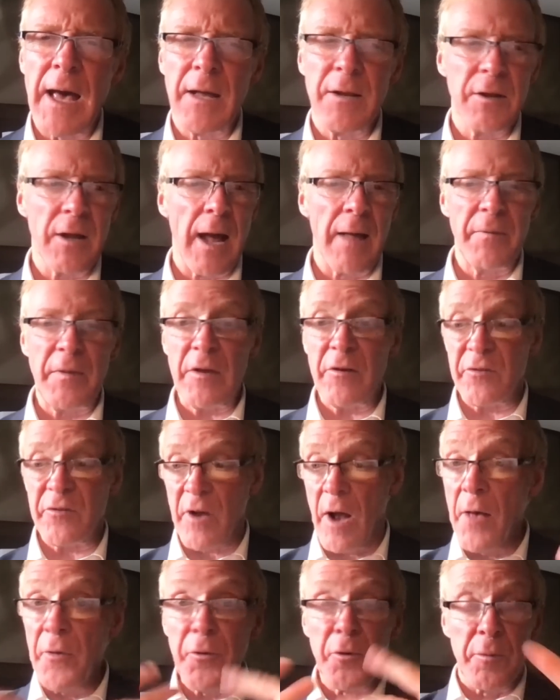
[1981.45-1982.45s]
and, and these
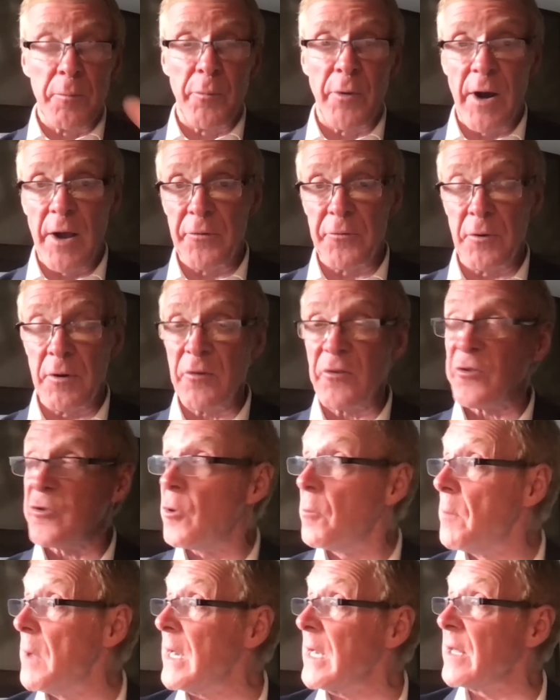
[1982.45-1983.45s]
other brethren, so
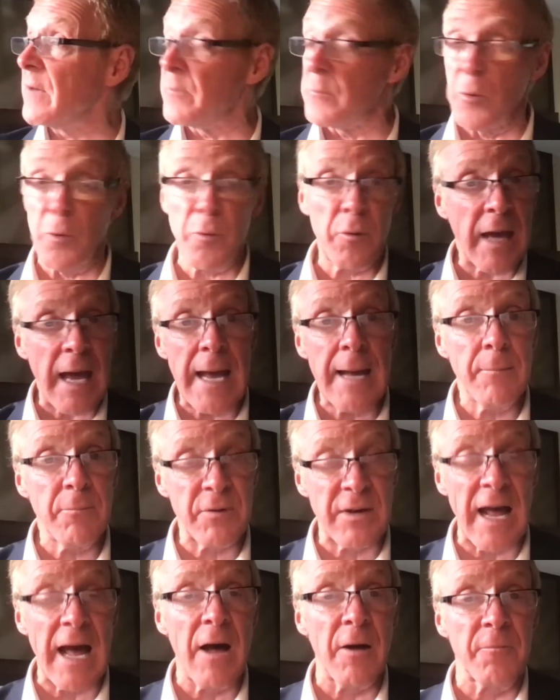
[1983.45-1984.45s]
many of them who came
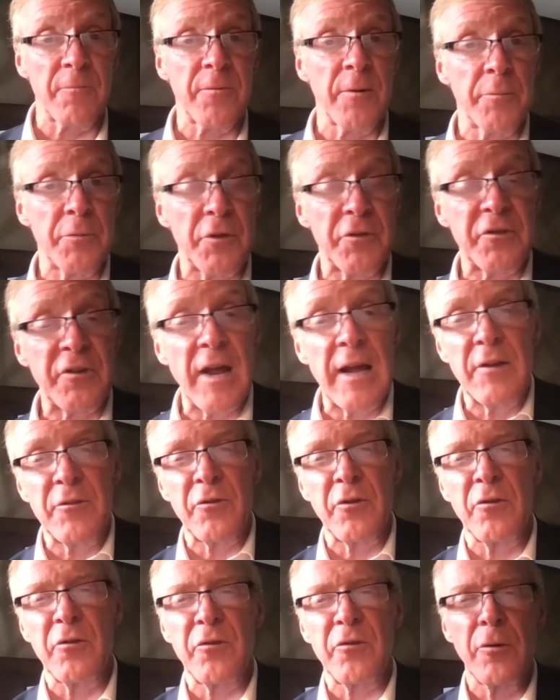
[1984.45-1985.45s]
down from the
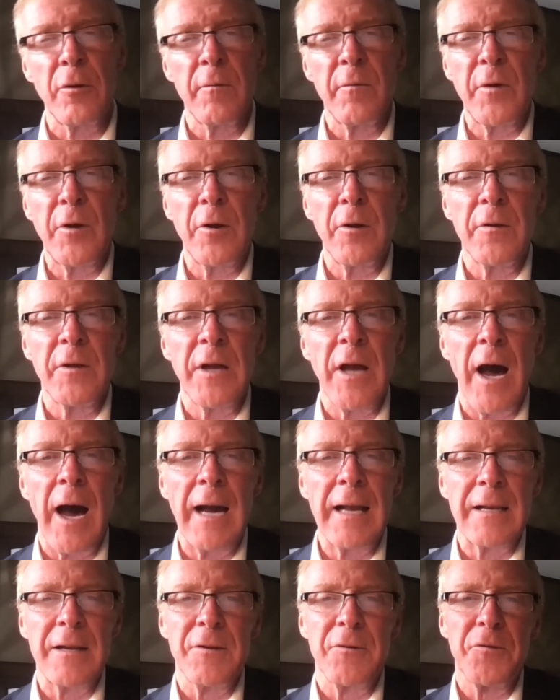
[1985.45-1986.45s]
States and served here in the
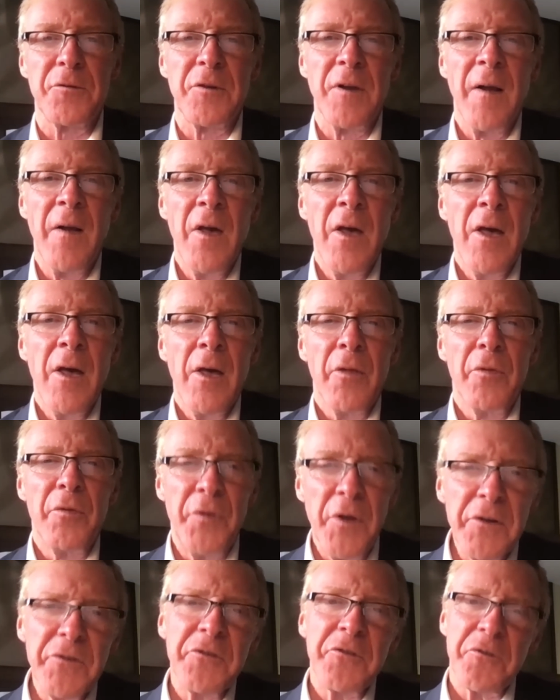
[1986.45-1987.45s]
islands,
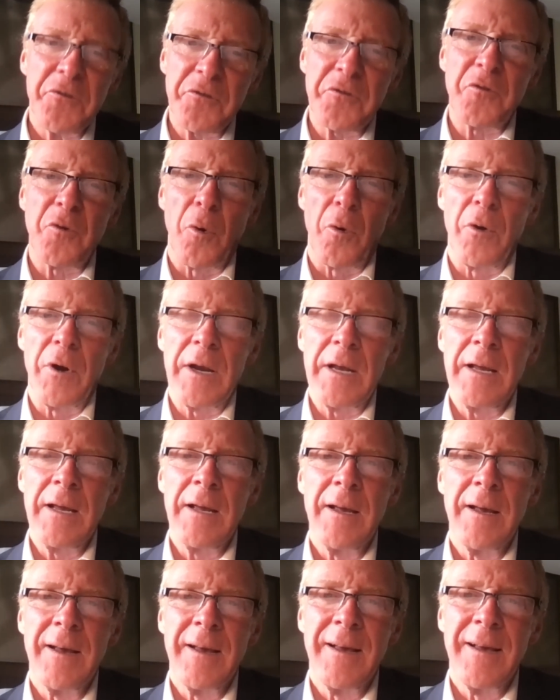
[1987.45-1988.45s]
this story
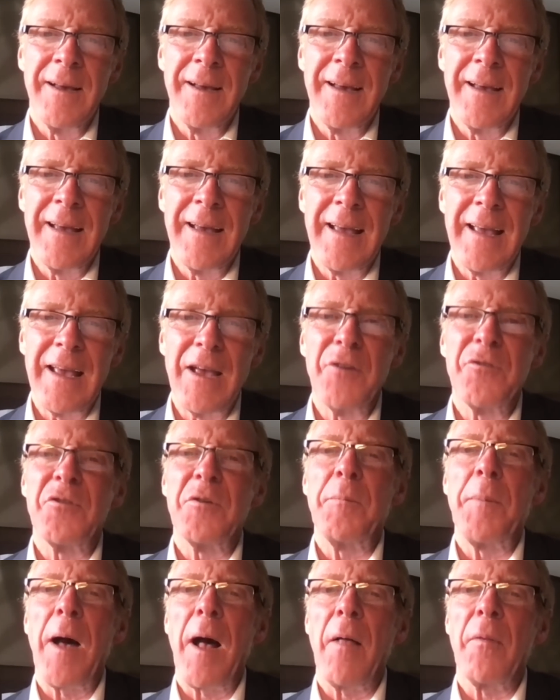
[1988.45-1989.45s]
is
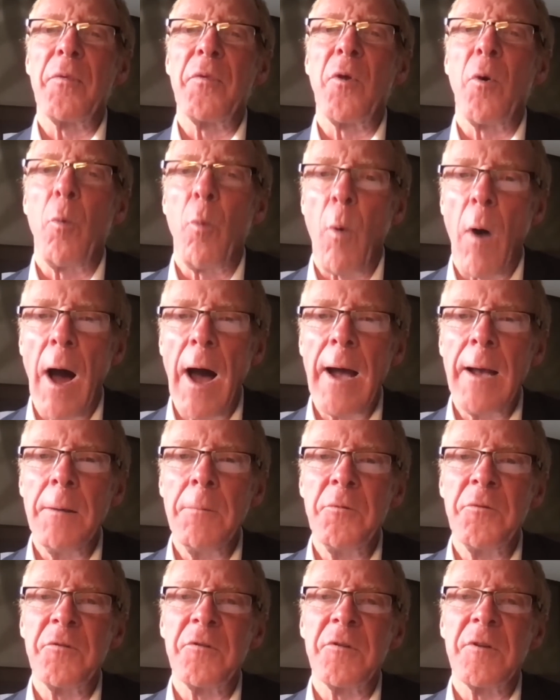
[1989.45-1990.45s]
about the
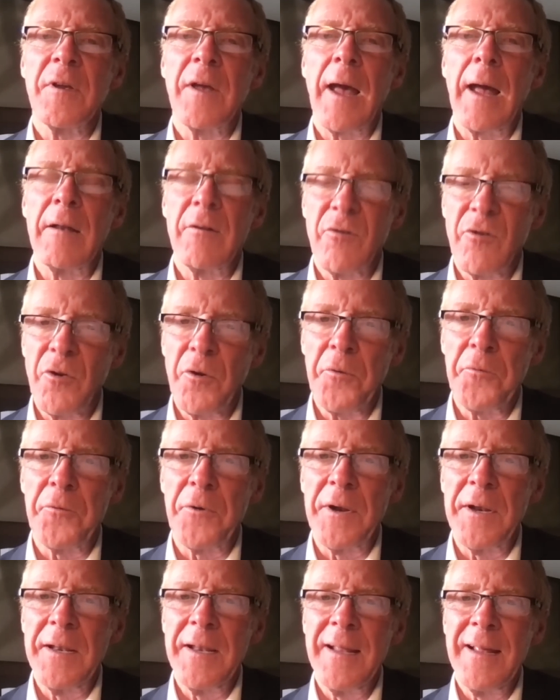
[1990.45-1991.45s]
wives and
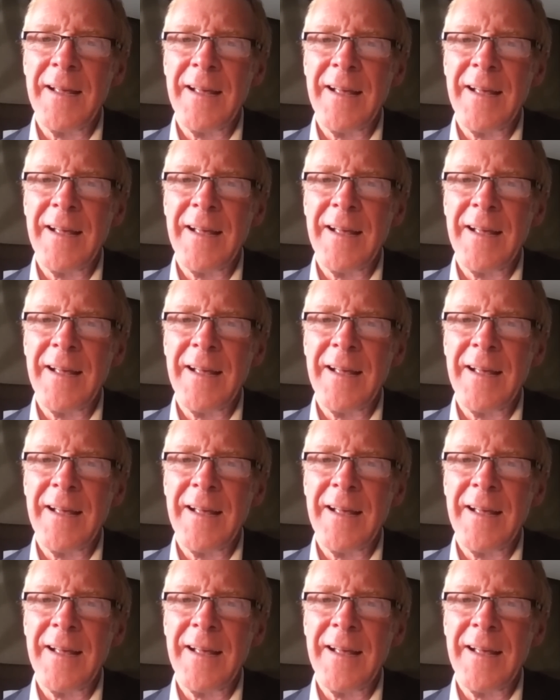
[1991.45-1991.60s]
children